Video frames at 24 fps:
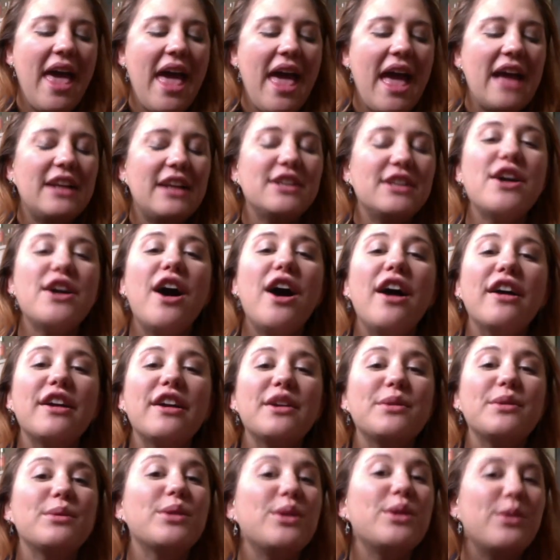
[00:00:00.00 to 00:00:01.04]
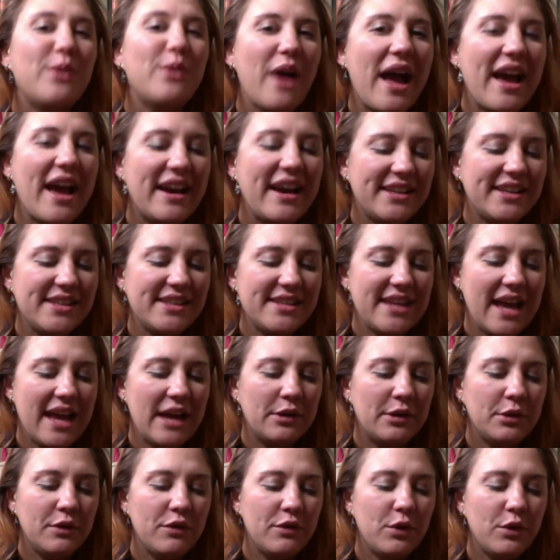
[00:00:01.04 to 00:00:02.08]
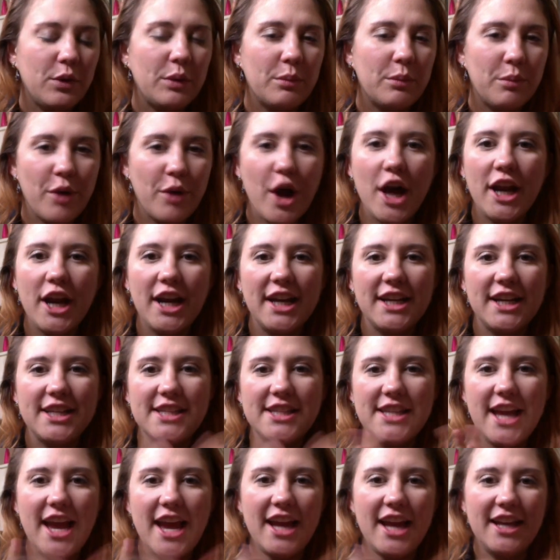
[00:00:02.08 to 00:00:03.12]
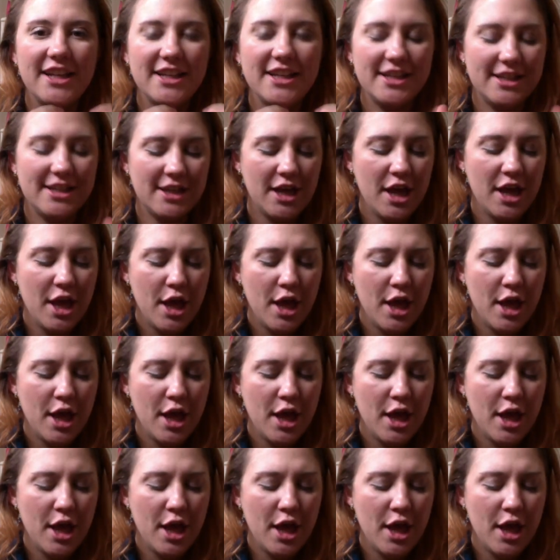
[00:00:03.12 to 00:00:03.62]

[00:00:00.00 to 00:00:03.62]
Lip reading: and talking with you guys and reviewing products and